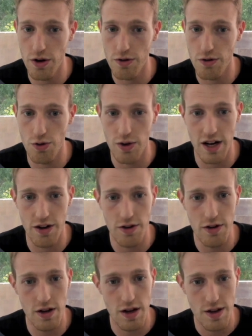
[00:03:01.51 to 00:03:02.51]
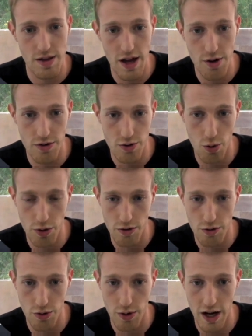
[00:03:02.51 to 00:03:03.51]
200, there is coordinate
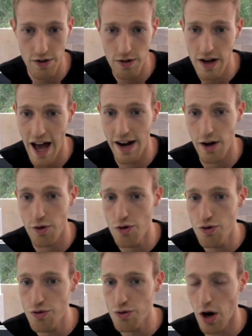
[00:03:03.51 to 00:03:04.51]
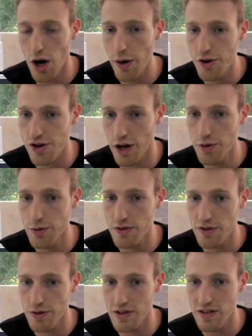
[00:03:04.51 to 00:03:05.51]
200, and our new origin, our new
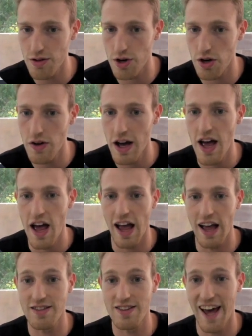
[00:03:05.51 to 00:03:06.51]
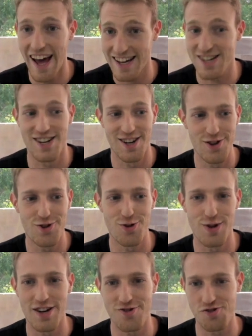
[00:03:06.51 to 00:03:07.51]
0, 0, is at
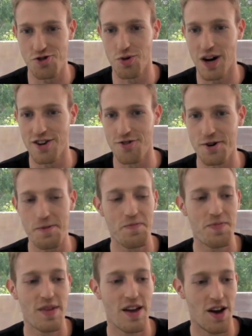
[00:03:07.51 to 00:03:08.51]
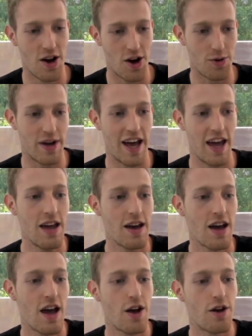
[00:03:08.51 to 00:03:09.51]
200, 200. Okay,
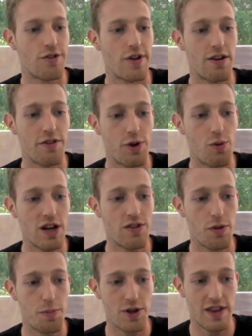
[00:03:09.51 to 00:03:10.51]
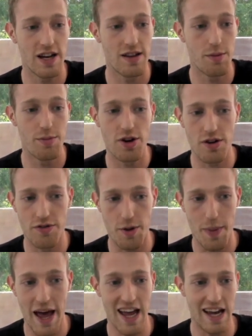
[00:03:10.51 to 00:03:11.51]
so now if we want to put that in the middle of the
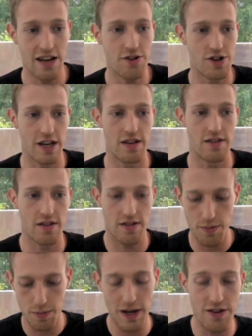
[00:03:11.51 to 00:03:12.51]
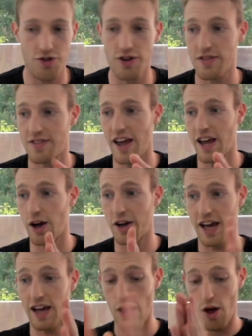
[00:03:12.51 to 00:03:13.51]
page, it's as simple as just saying,
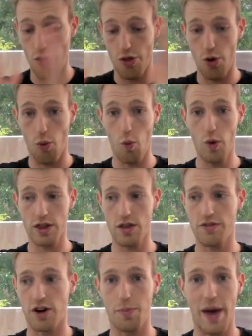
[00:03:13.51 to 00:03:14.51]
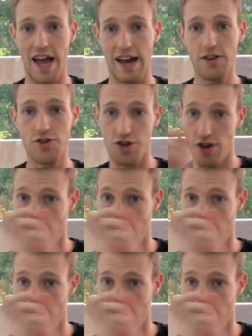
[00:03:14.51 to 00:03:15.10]
okay, the width of our page